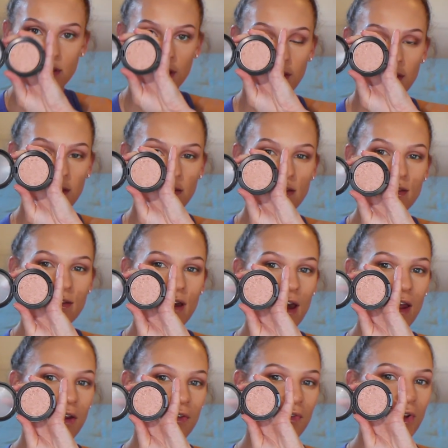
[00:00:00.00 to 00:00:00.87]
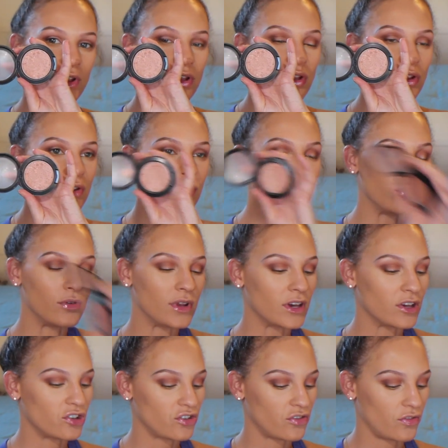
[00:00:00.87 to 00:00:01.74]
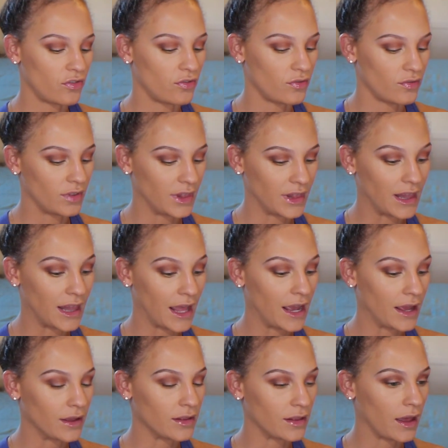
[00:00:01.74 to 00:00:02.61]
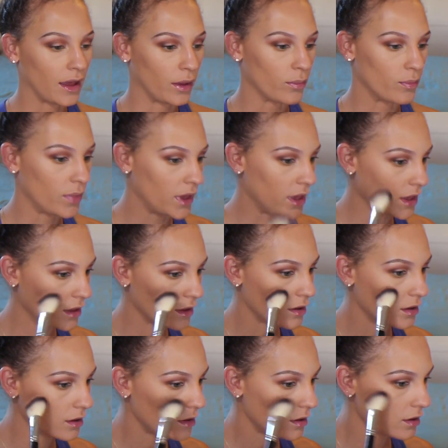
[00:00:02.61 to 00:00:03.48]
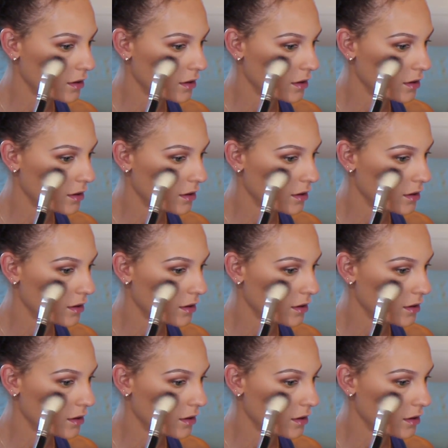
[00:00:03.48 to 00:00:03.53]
Like this is kind of a nudish, light pink.